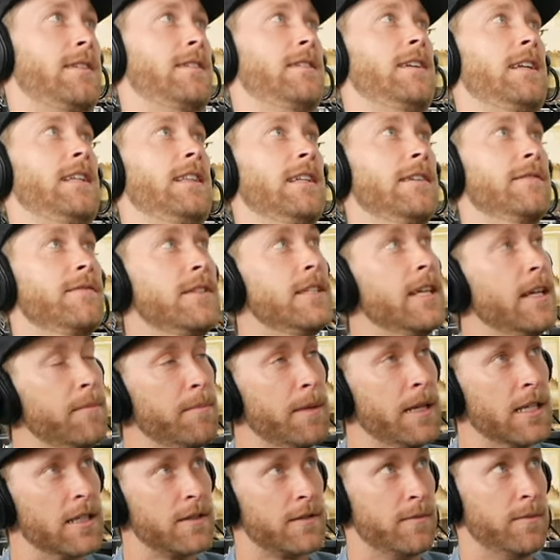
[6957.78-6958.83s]
I lived ten
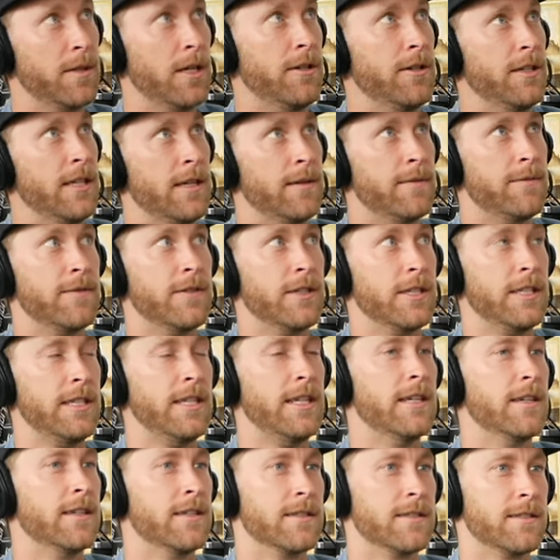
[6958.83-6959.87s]
minutes from O W for
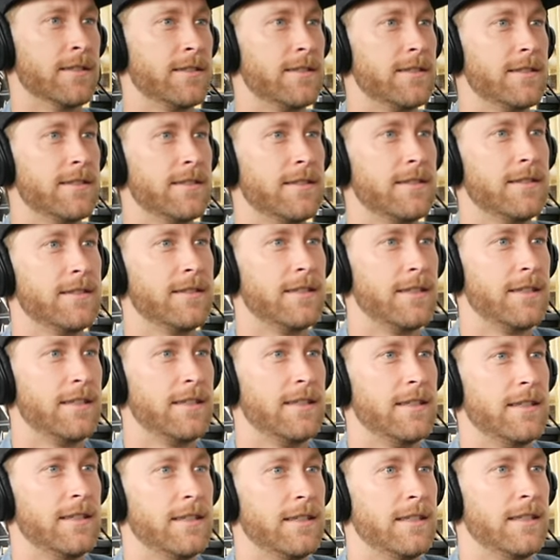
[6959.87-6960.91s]
years. You
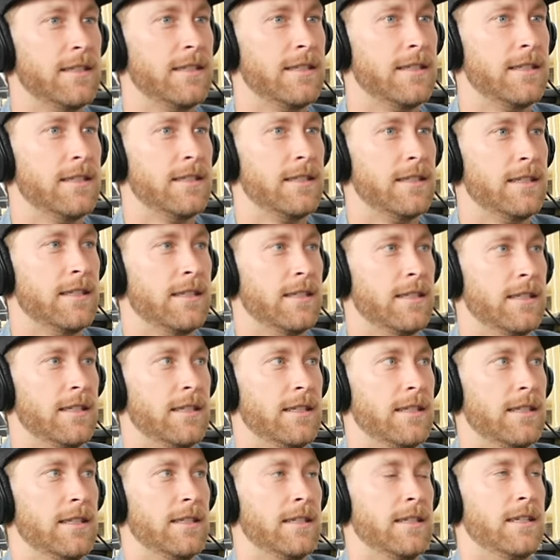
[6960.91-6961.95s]
weren't there that often?
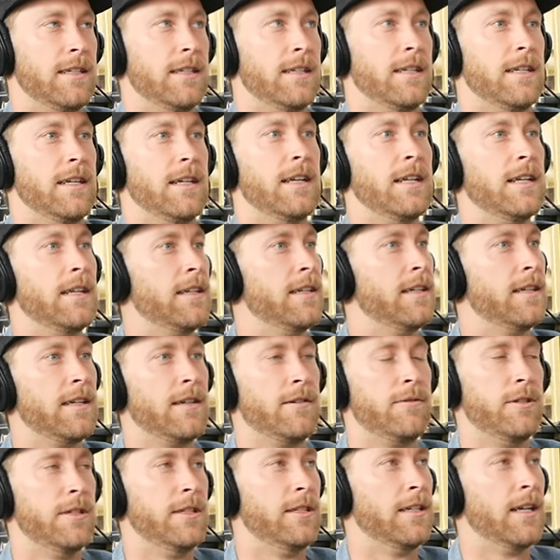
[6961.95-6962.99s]
I
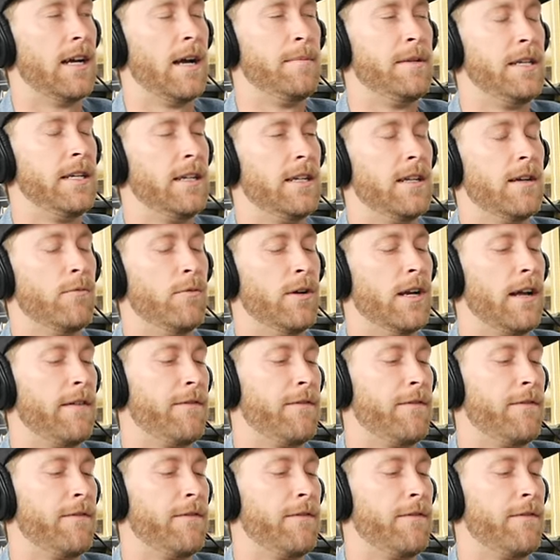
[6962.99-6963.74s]
wouldn't. I mean, when I